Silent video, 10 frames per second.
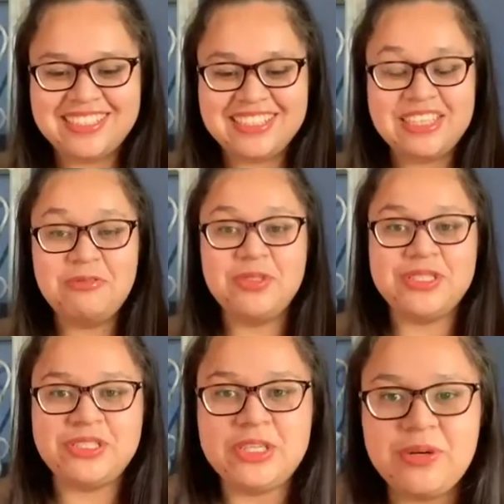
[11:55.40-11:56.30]
it was a
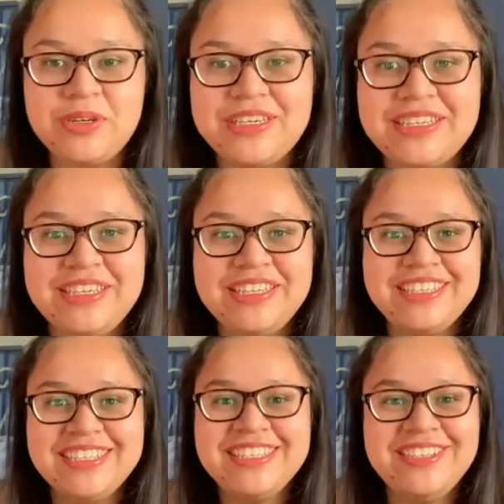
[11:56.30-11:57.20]
joke.
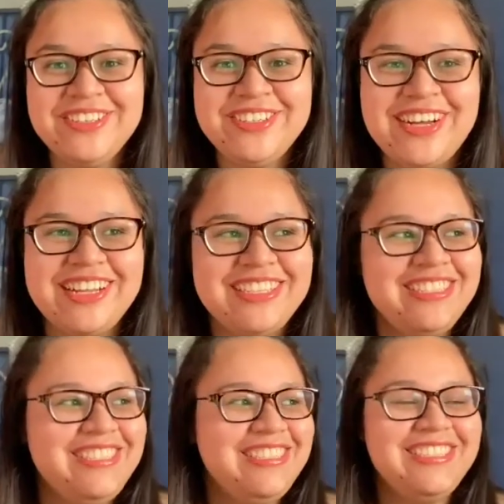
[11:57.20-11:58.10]
Go to college,
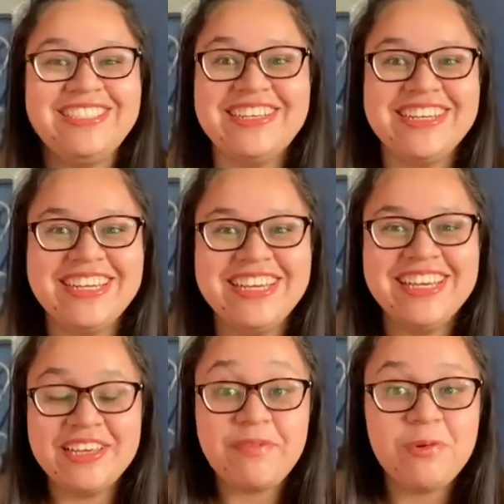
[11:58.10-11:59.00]
study
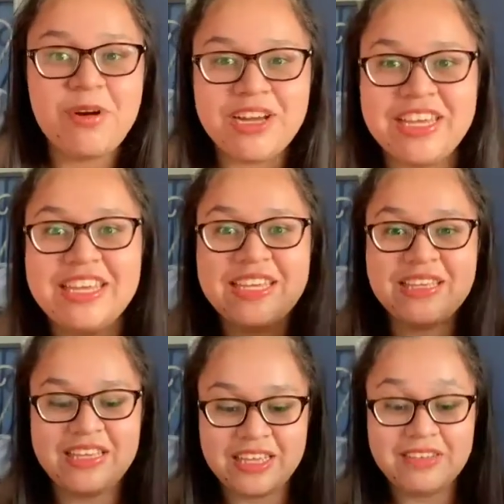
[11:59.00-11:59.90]
if you want, if